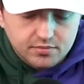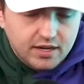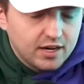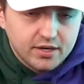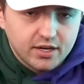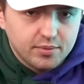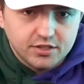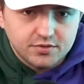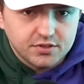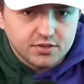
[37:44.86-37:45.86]
You got to bring up
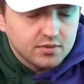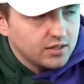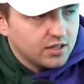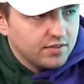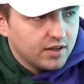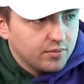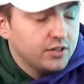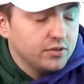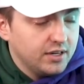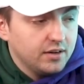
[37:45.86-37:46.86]
ice fishing. I love that.
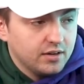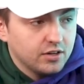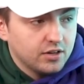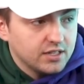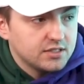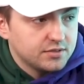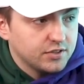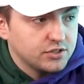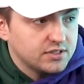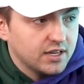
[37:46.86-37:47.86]
We do need to go to ice
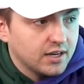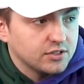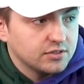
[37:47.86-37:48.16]
fishing, Tash.